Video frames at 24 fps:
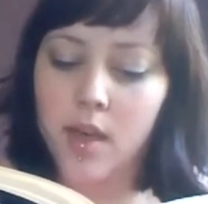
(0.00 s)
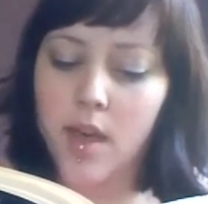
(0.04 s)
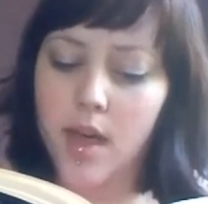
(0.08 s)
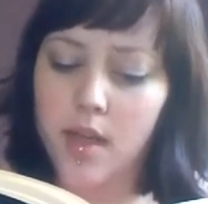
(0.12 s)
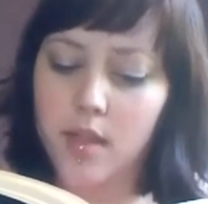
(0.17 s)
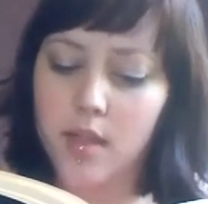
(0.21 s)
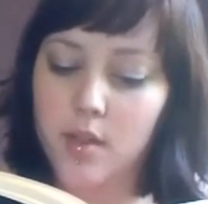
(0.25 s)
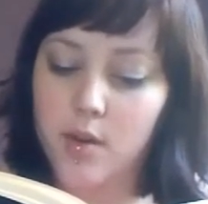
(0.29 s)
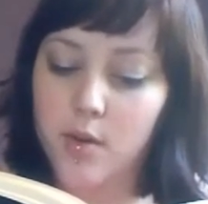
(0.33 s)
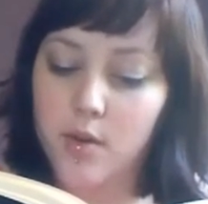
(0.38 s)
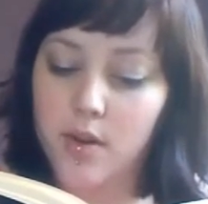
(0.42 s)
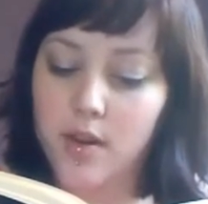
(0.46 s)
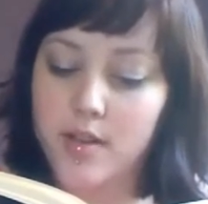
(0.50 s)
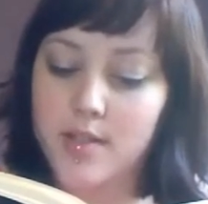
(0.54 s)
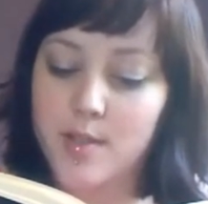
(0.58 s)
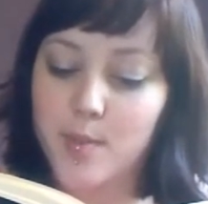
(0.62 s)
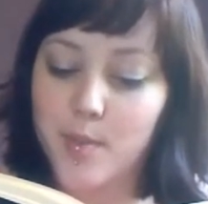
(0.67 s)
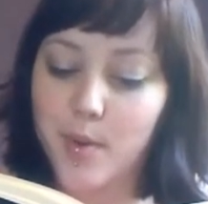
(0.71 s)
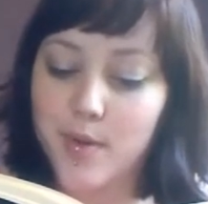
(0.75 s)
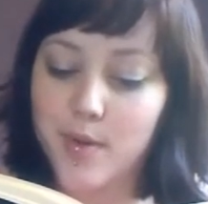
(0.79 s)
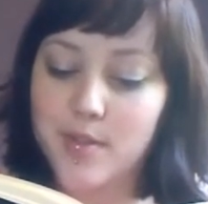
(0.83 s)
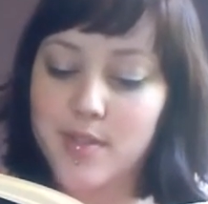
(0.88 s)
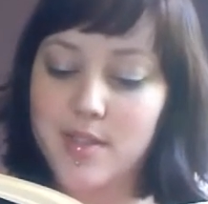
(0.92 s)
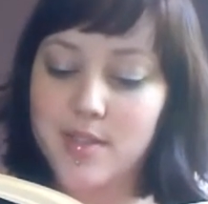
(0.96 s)
Eleanor, I
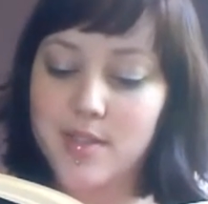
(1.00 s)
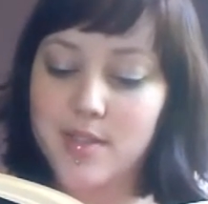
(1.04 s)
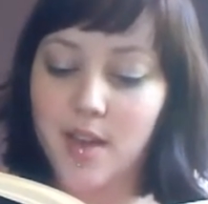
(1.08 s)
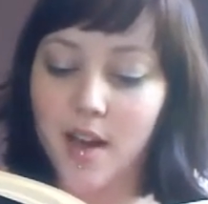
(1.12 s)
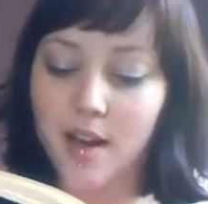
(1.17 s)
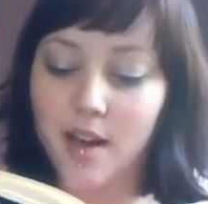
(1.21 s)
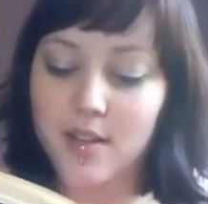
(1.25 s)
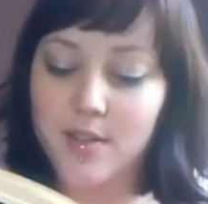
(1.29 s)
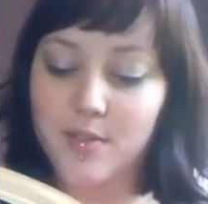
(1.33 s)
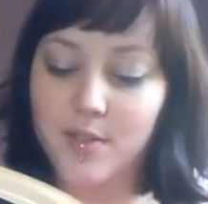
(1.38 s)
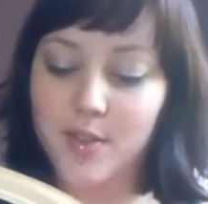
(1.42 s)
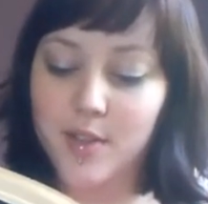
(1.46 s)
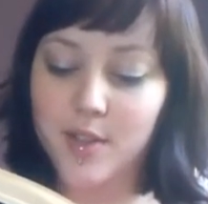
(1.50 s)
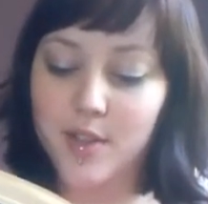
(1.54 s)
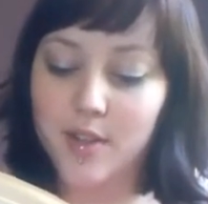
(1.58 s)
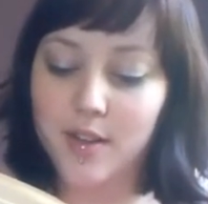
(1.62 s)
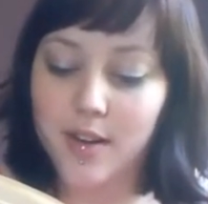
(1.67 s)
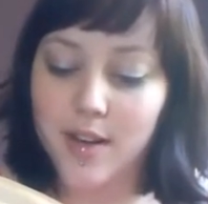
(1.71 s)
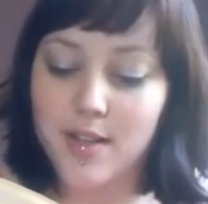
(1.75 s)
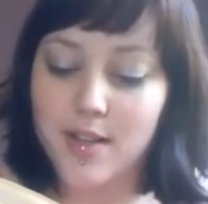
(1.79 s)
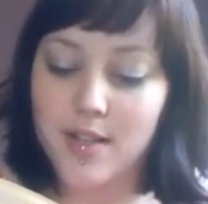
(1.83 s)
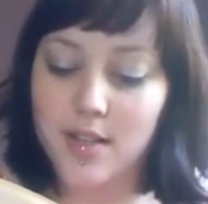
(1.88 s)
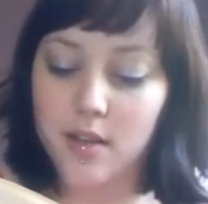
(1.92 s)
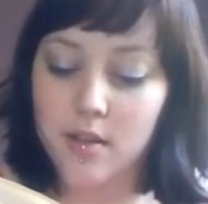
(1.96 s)
suppose, has talked of her a
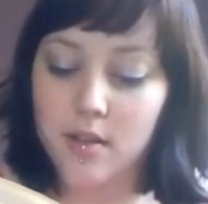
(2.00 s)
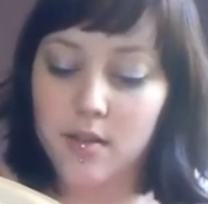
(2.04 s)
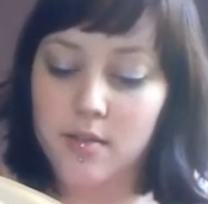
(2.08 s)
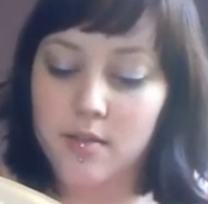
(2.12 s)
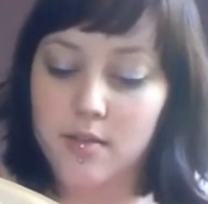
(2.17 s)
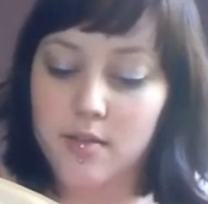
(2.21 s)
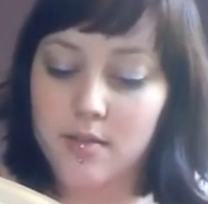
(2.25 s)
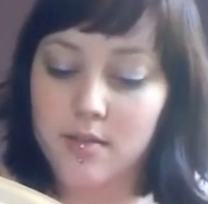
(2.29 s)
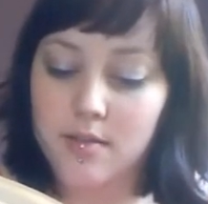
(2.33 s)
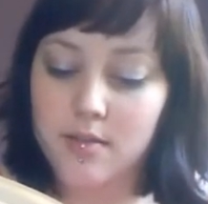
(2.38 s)
great deal?"